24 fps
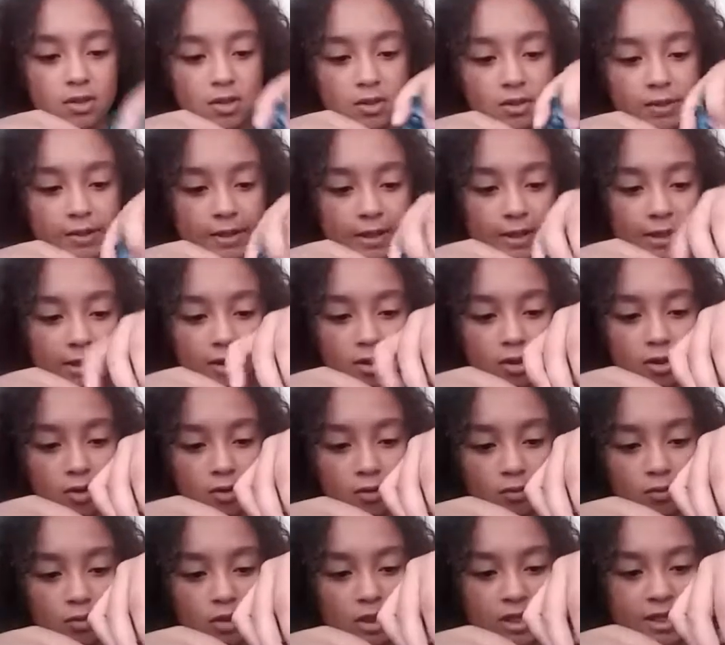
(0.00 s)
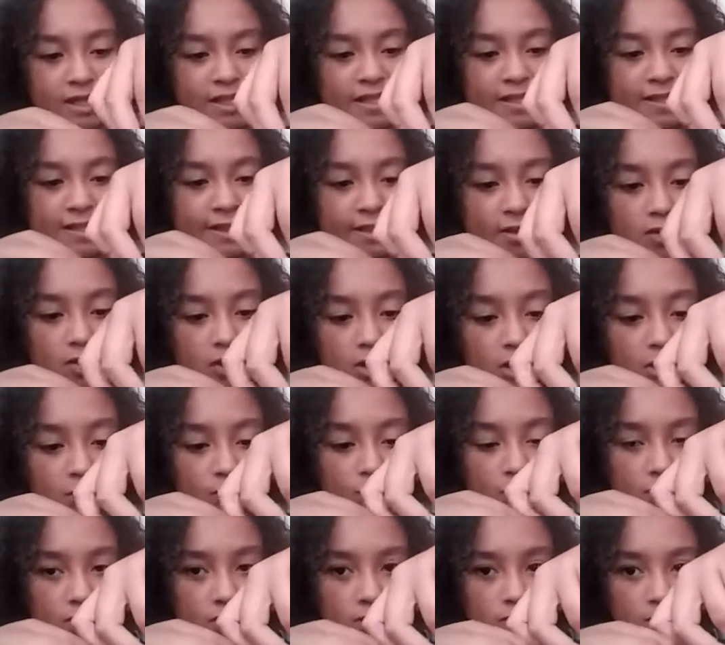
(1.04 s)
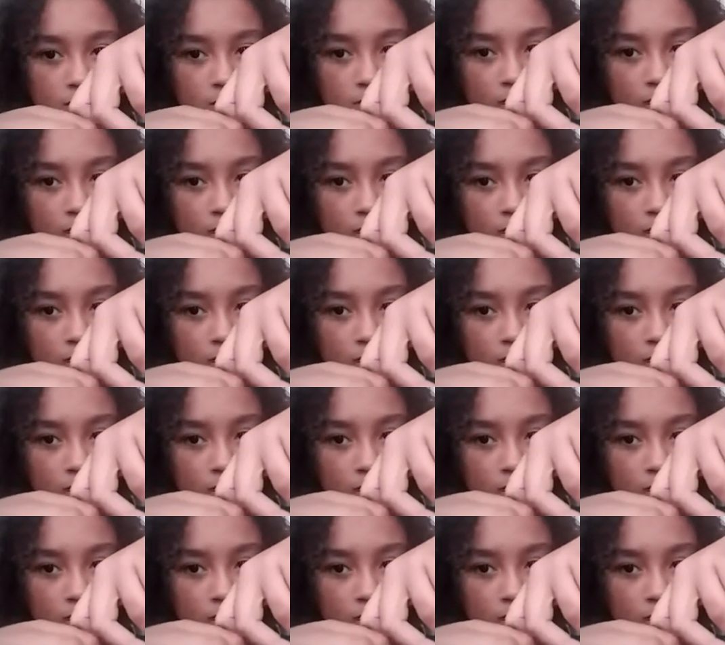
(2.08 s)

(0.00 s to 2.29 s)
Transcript: you. Now come with me now.